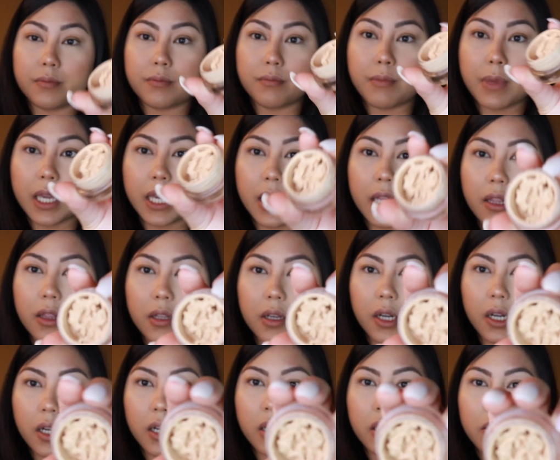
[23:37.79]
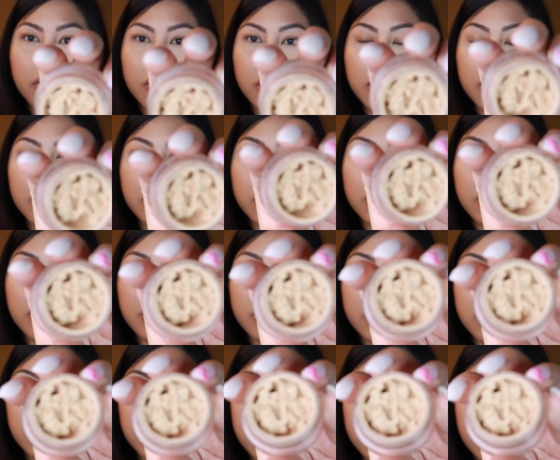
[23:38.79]
make it look
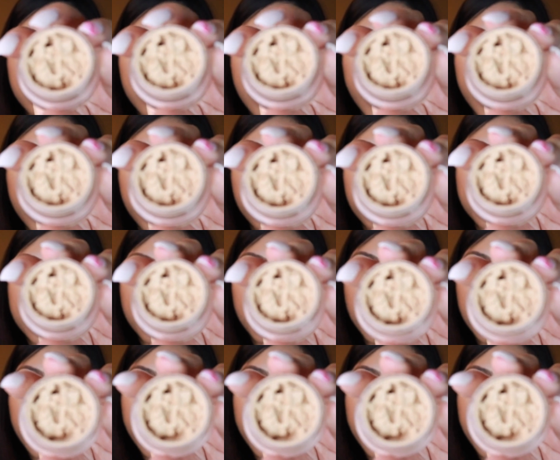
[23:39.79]
like usable